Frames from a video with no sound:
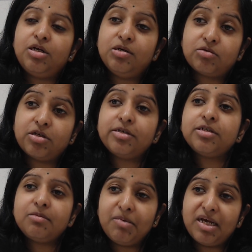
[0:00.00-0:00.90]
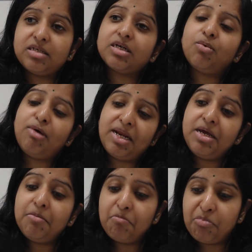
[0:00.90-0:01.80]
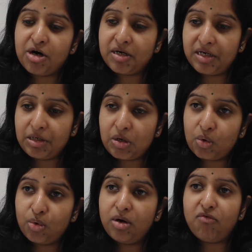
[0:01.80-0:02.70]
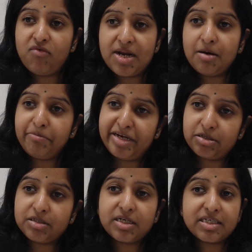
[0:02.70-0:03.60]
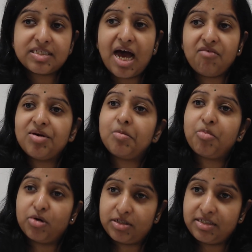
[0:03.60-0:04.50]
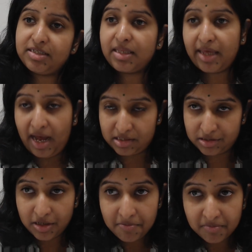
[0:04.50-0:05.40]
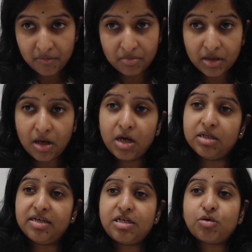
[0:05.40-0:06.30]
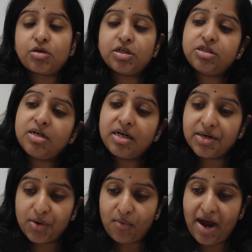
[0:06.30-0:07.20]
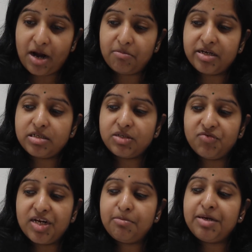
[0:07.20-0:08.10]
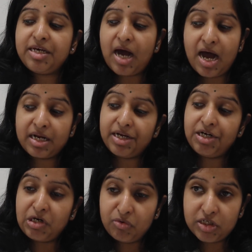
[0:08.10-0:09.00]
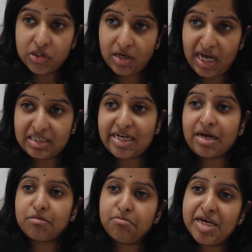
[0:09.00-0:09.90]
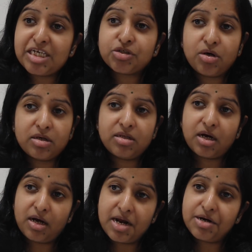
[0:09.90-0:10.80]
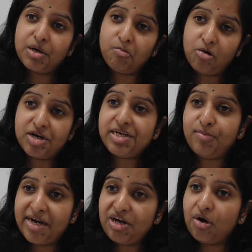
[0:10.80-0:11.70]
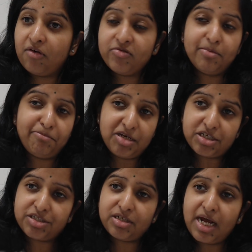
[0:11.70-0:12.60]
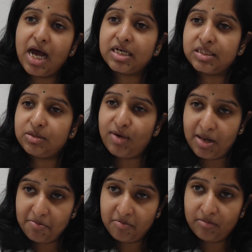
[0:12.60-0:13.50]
nutrition plays a very important role when a patient is having prostate cancer. The nutritional requirements will be are individualized and based on the current body weight of the patient as well.